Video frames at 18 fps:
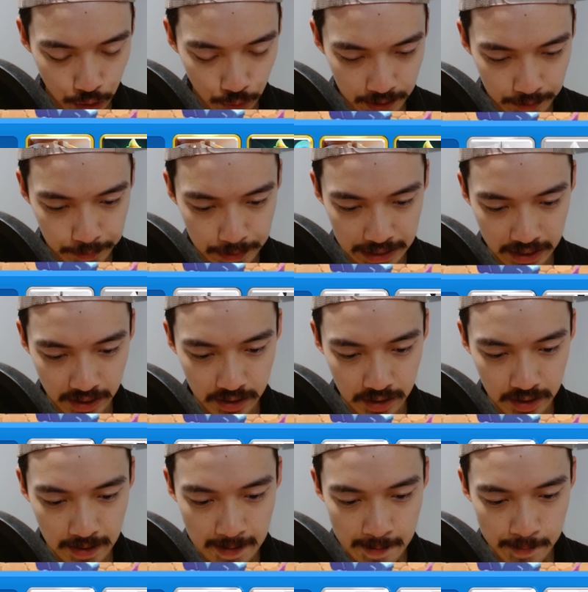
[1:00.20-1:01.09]
going
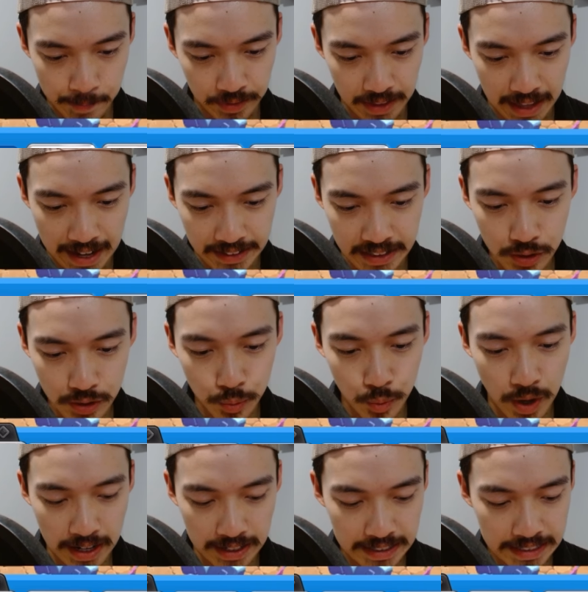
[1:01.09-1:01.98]
because this
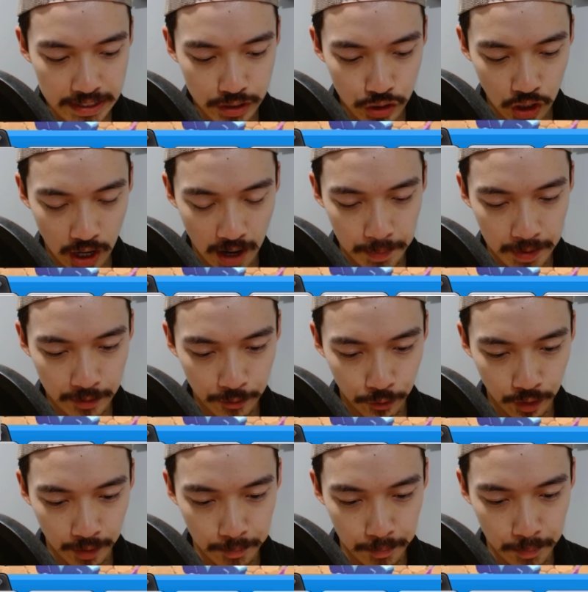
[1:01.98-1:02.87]
will at least stop him
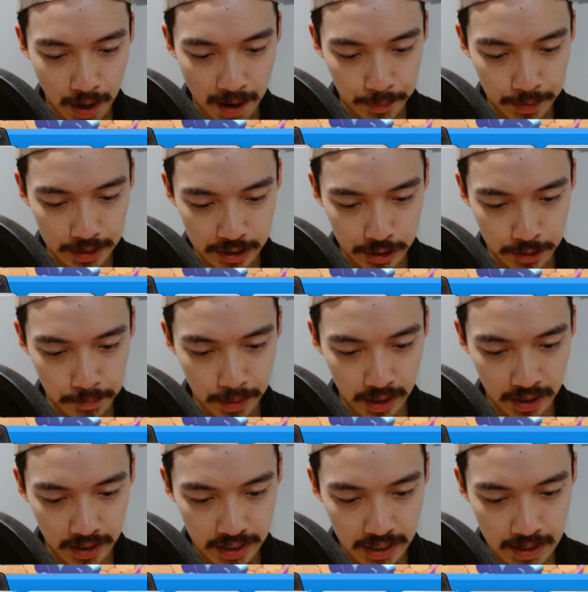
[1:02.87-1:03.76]
from popping his
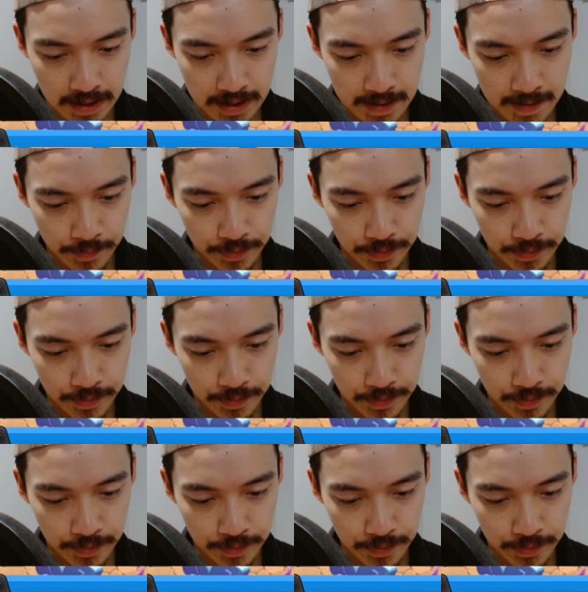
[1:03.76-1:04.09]
ability.